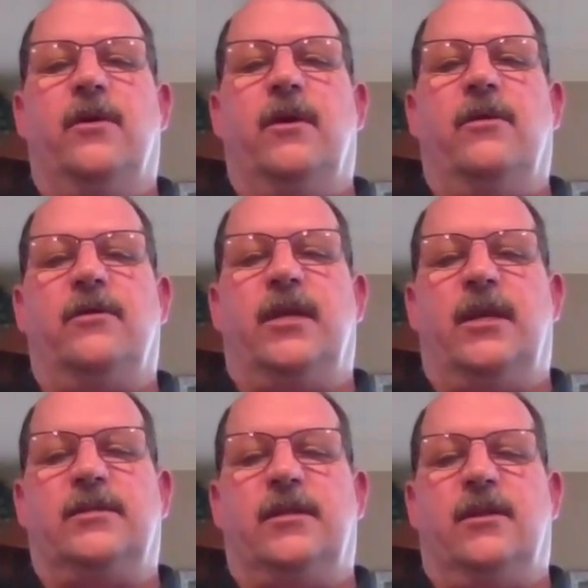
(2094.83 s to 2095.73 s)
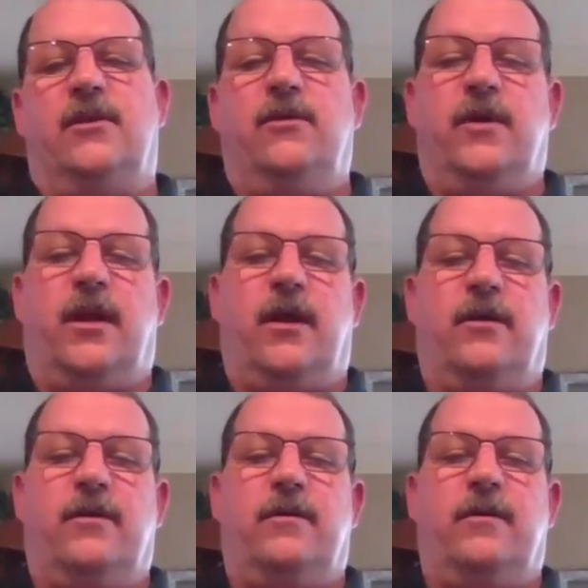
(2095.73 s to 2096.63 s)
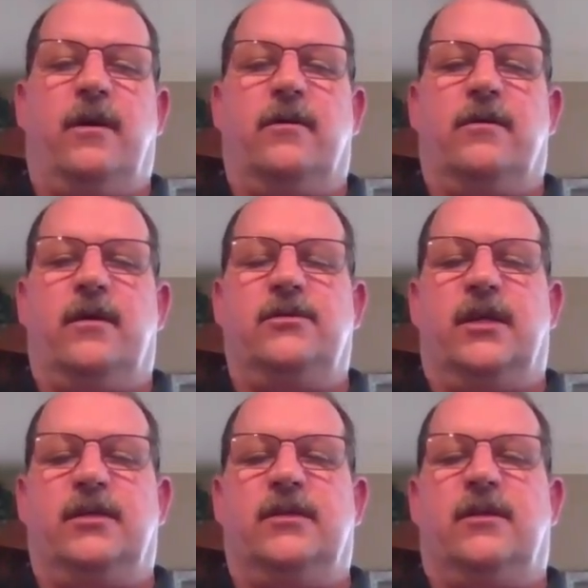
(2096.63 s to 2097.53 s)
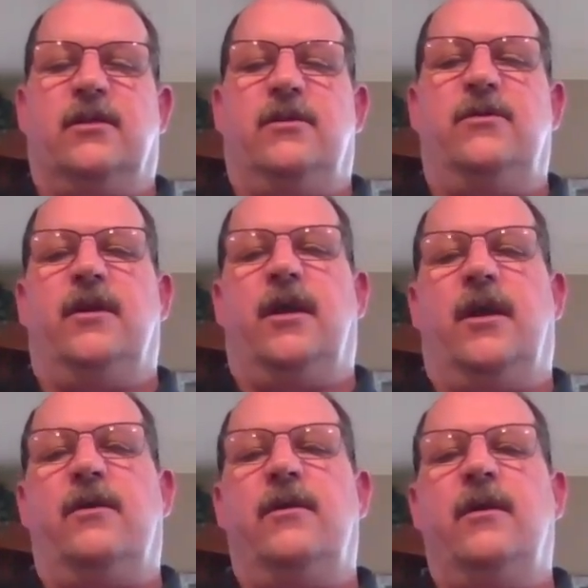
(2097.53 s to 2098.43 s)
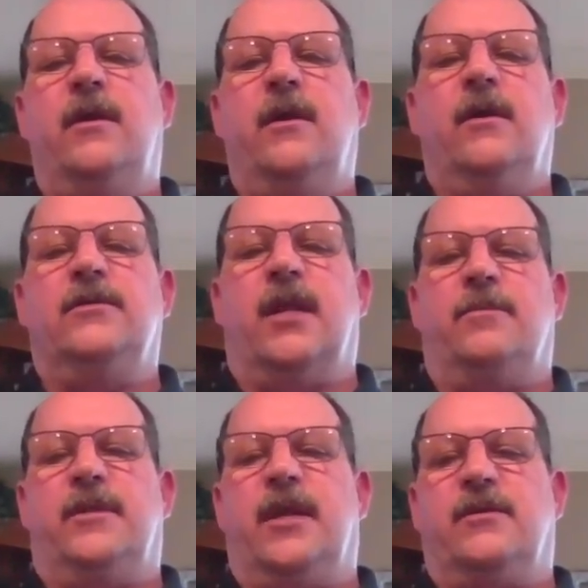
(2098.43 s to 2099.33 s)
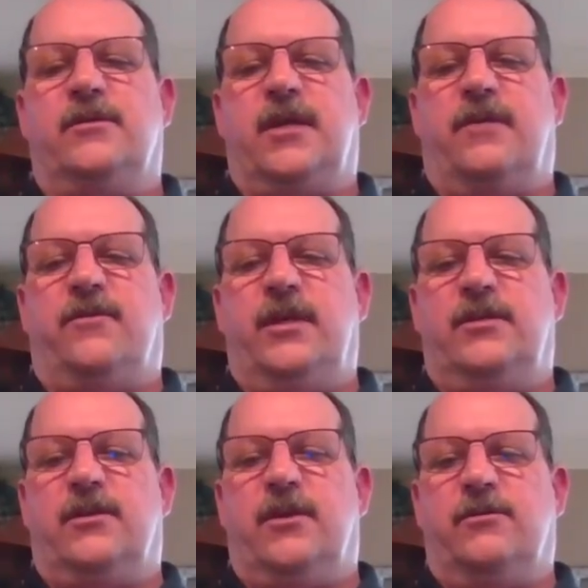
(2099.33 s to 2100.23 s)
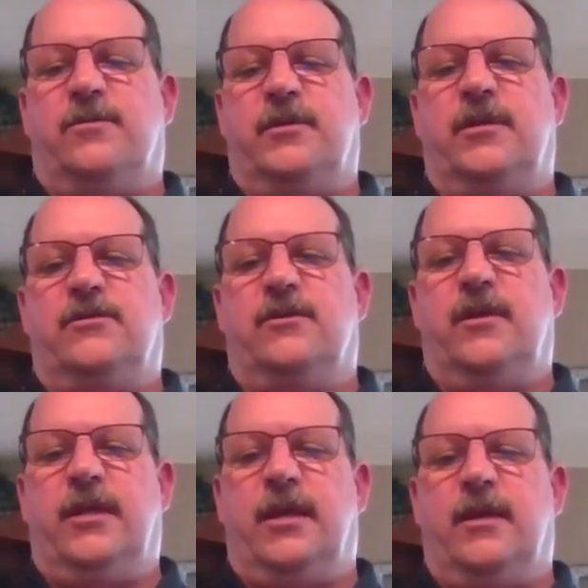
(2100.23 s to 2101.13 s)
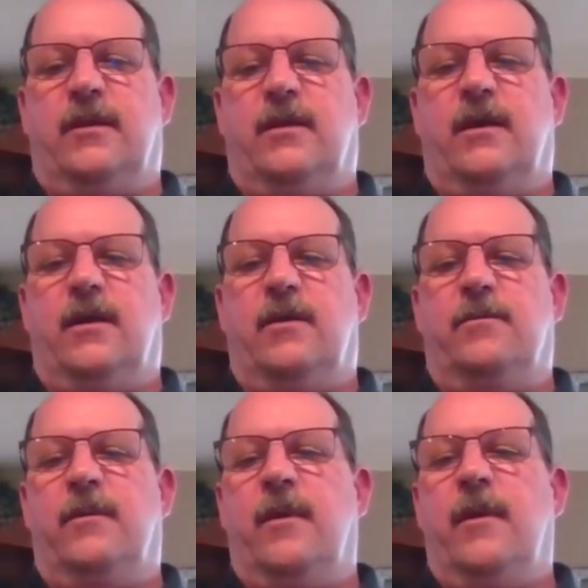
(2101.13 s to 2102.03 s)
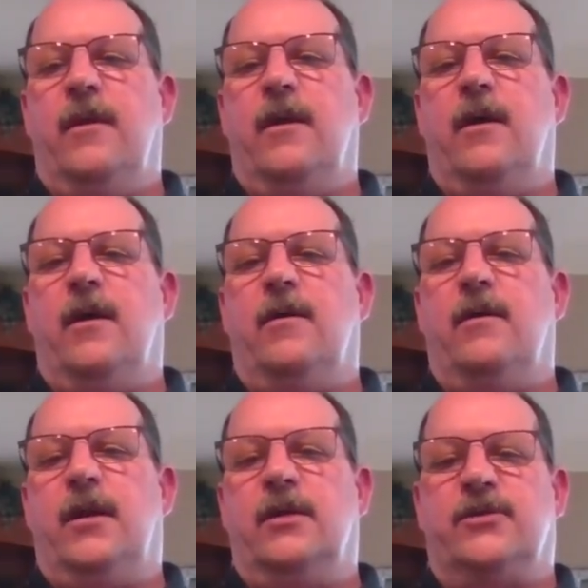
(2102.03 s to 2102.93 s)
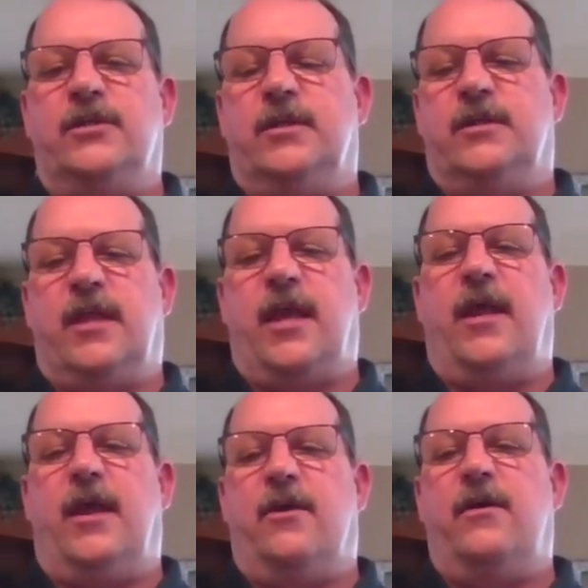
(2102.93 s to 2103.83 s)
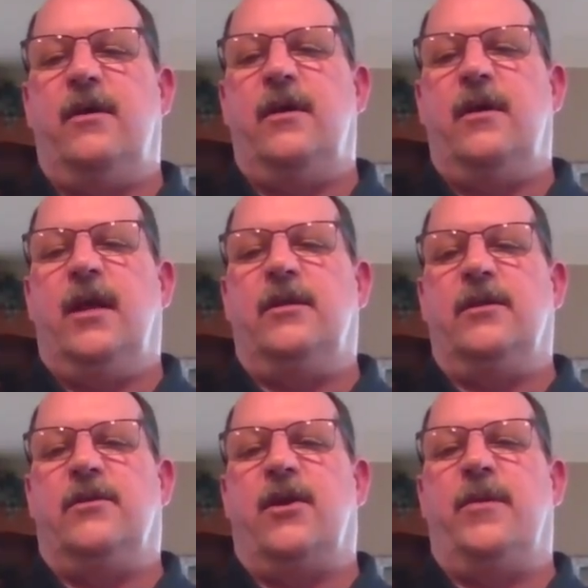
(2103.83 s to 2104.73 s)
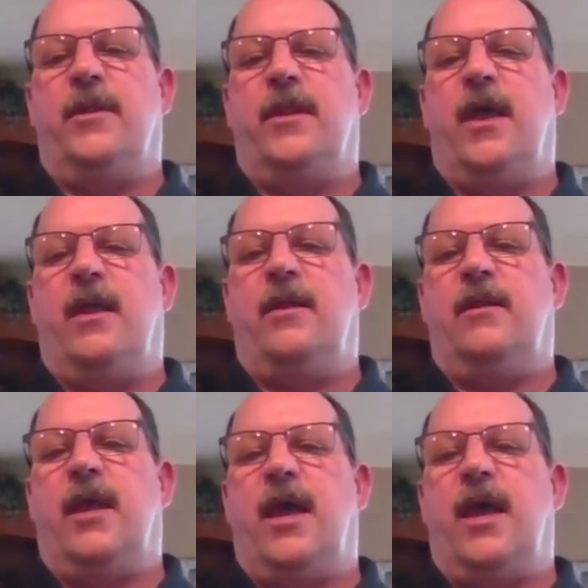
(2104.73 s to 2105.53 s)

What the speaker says: do another test in the unit header, injection into the unit header, set up detectors after each of those potential leaking entries into that header, and determine that